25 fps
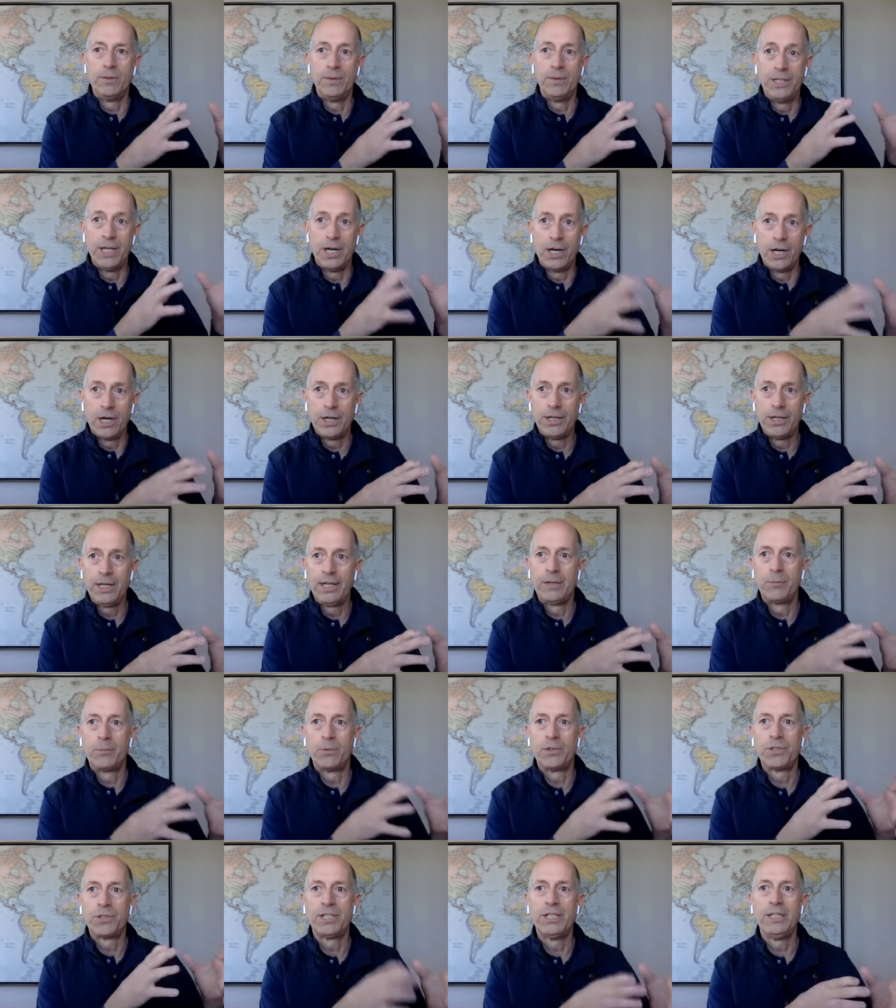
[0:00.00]
done
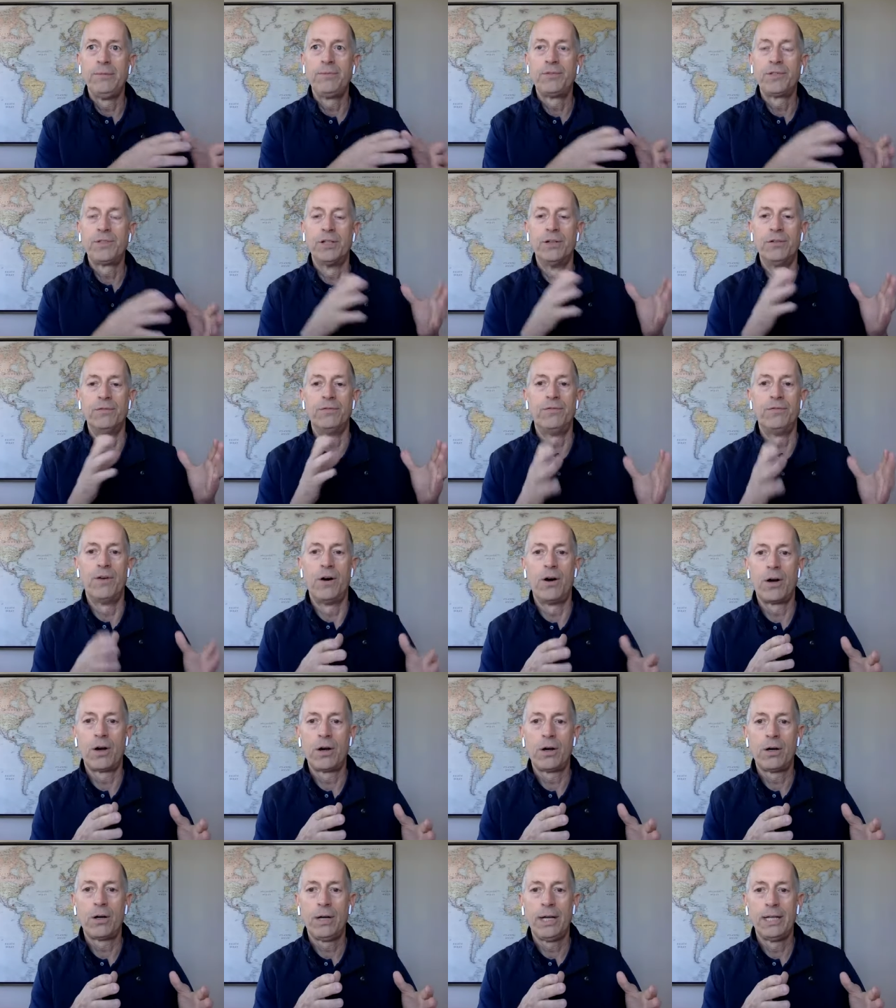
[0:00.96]
and received so
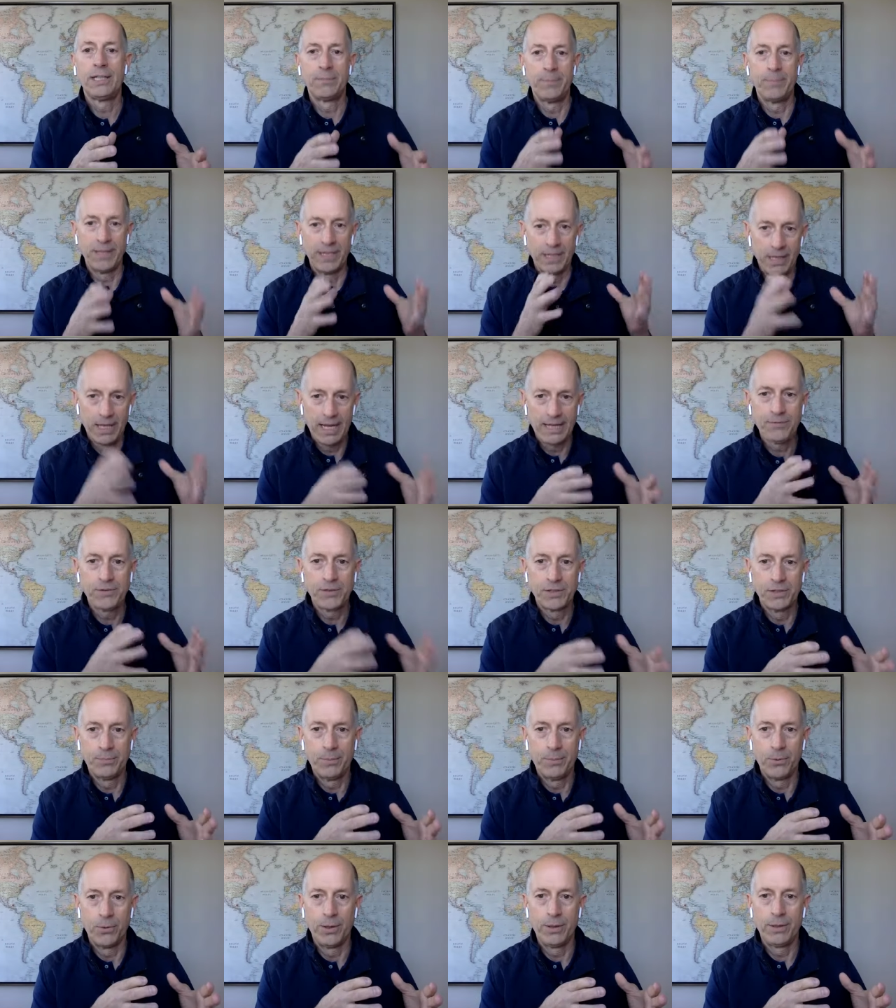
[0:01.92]
far has been life
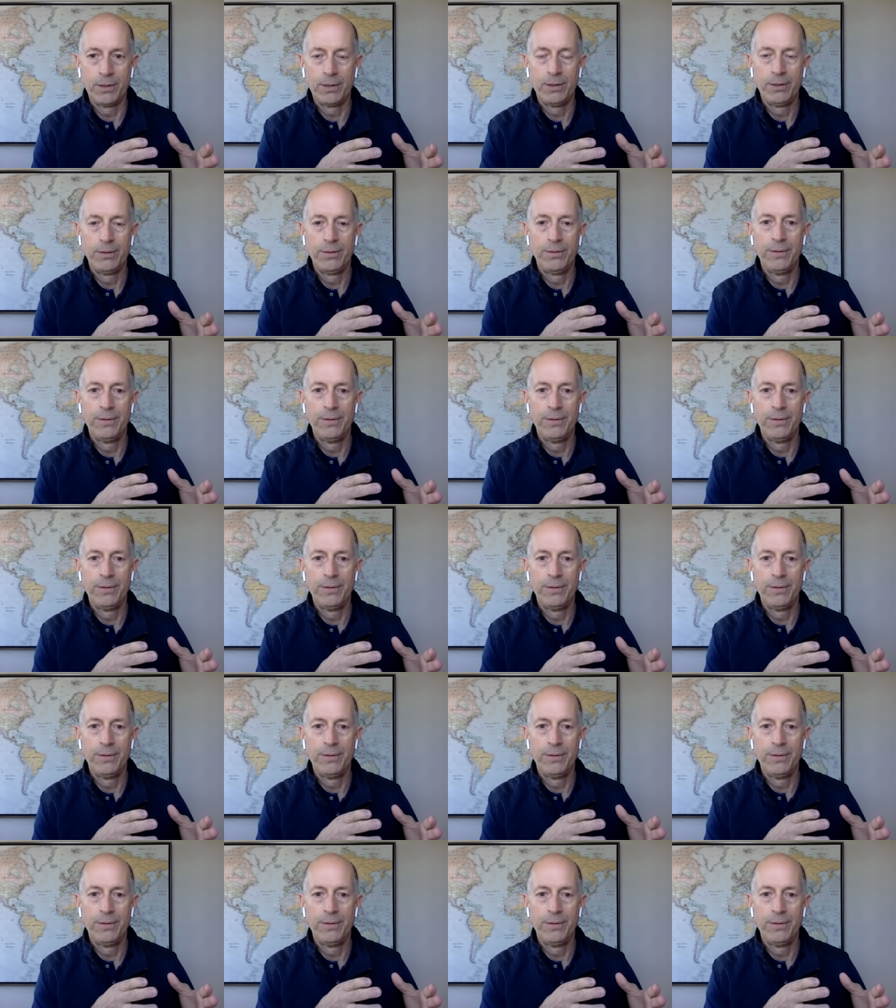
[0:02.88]
support.